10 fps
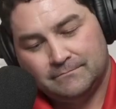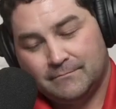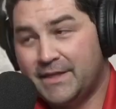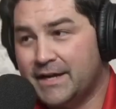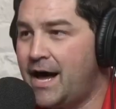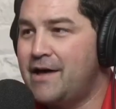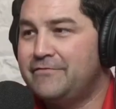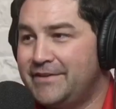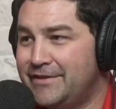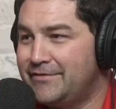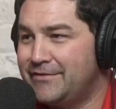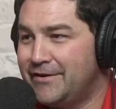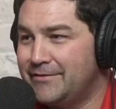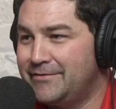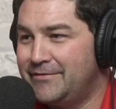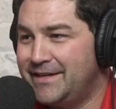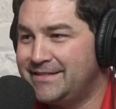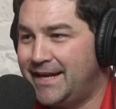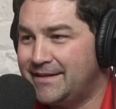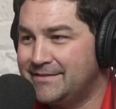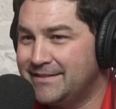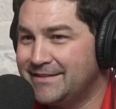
The confidence, though, is fantastic.